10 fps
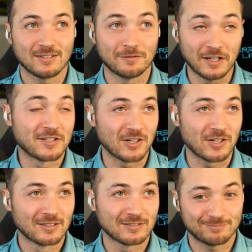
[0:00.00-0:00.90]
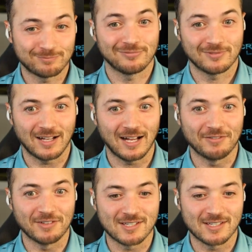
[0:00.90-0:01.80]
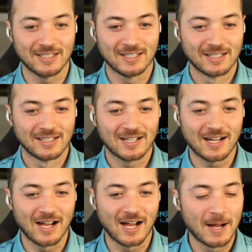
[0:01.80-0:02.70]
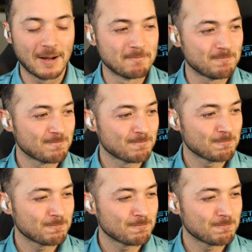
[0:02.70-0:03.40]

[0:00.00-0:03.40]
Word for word: Viktor, obviously. Um,